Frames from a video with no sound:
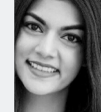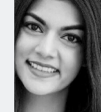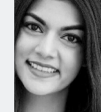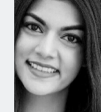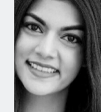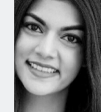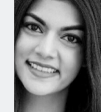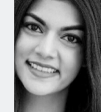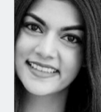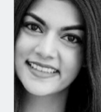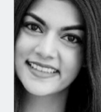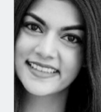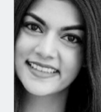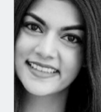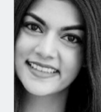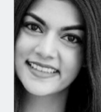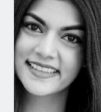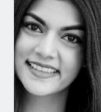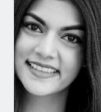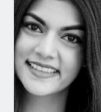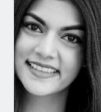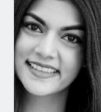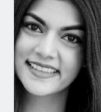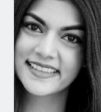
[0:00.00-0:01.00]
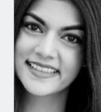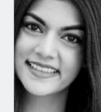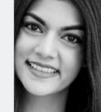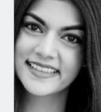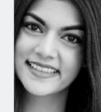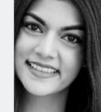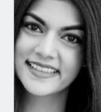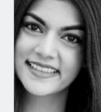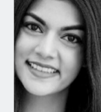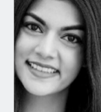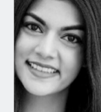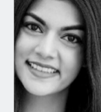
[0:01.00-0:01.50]

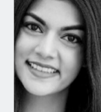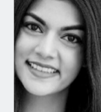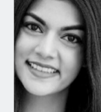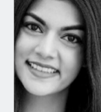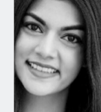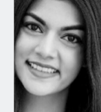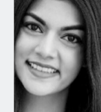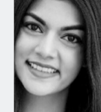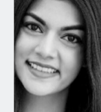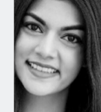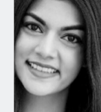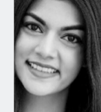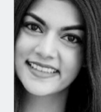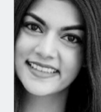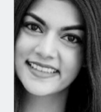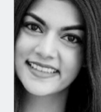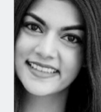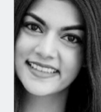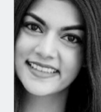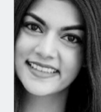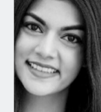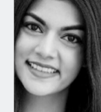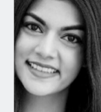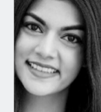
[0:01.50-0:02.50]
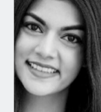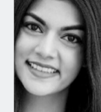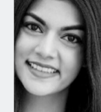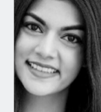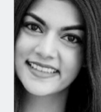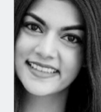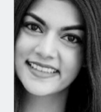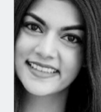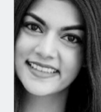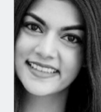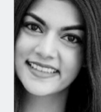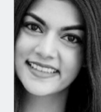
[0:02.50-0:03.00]

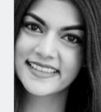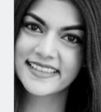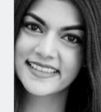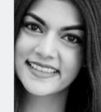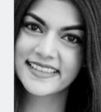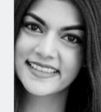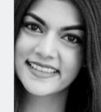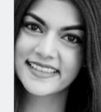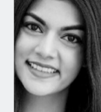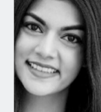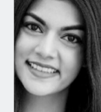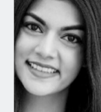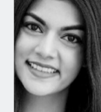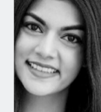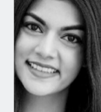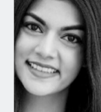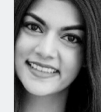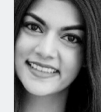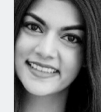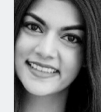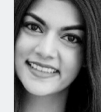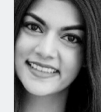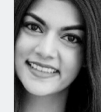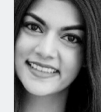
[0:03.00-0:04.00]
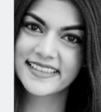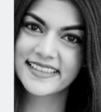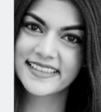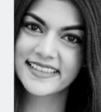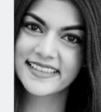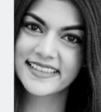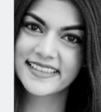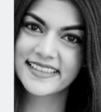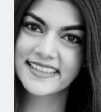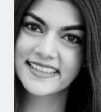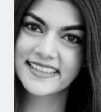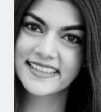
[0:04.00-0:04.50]

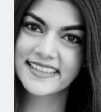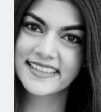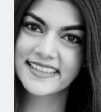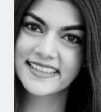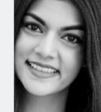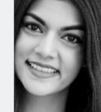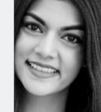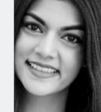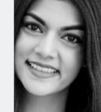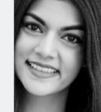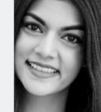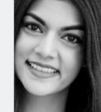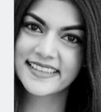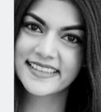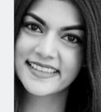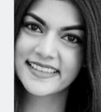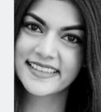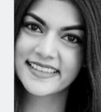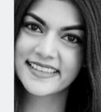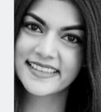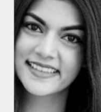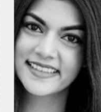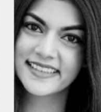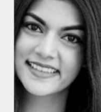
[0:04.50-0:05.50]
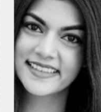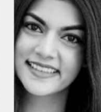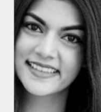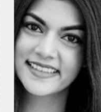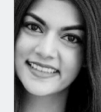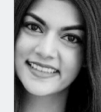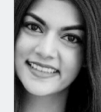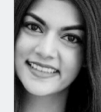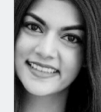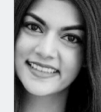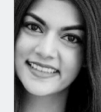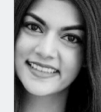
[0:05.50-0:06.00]

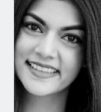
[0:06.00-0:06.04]
The face doesn't move, so there is nothing to read.